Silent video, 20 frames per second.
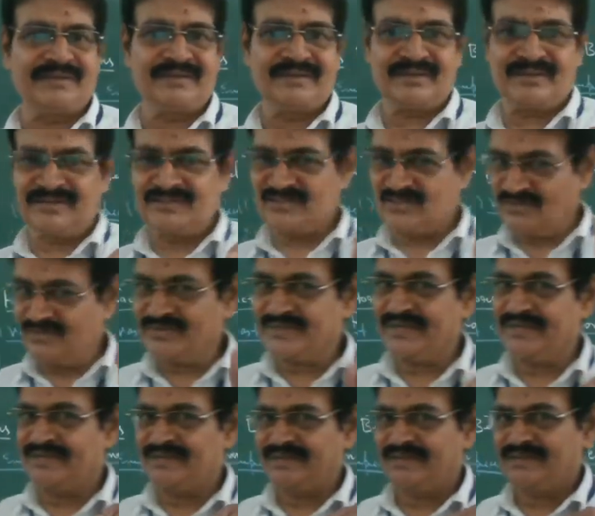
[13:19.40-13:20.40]

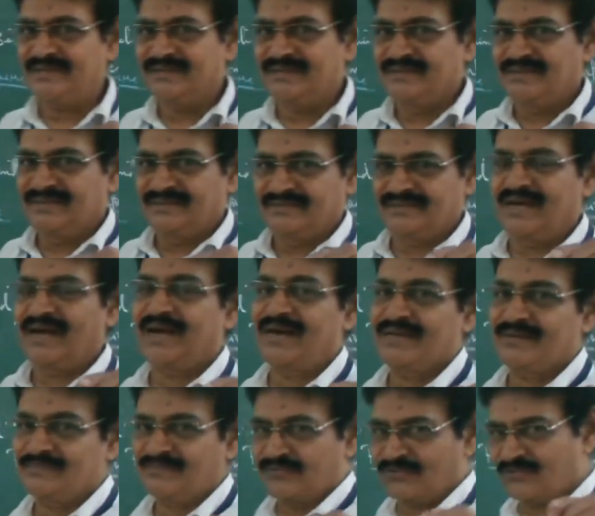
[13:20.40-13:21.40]
constituted the
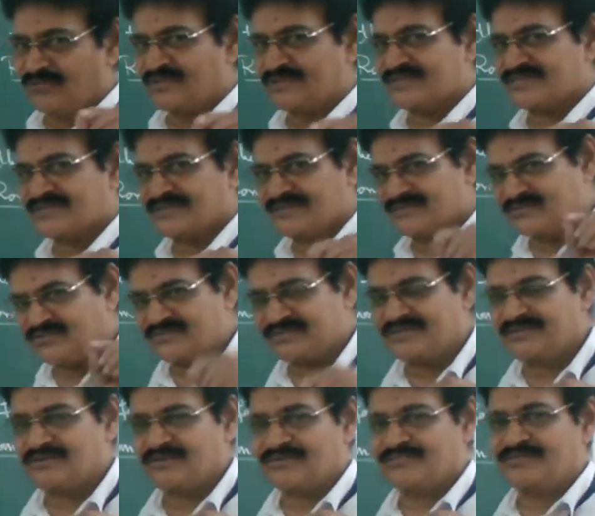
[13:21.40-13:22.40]
armed force
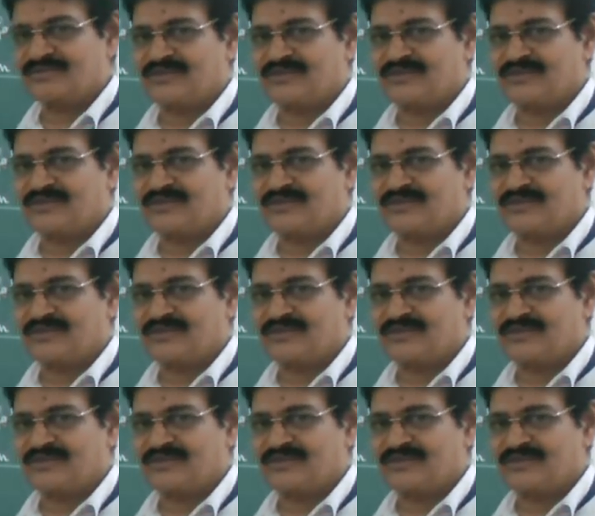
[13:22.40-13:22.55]
constituted of